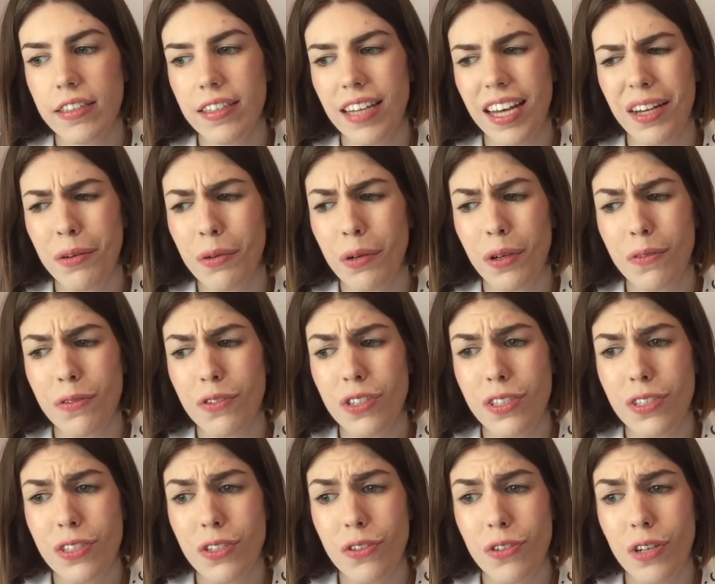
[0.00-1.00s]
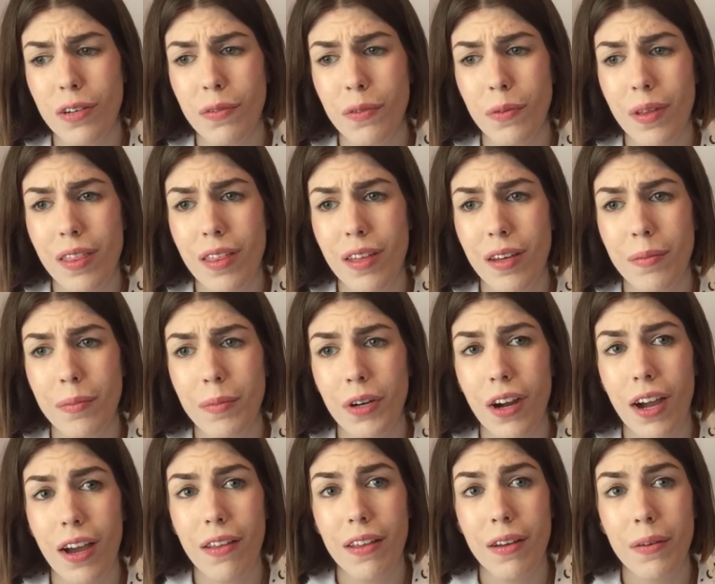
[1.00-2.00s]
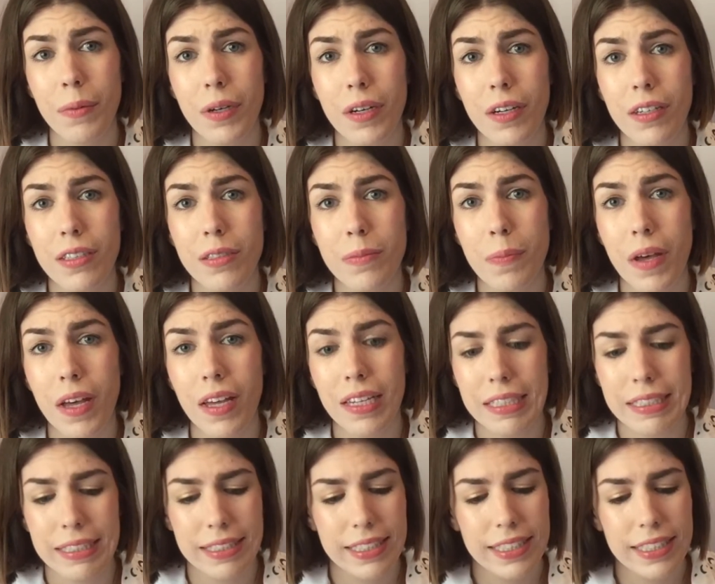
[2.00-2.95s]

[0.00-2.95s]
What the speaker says: I don't know if she has to travel with him or how that works, but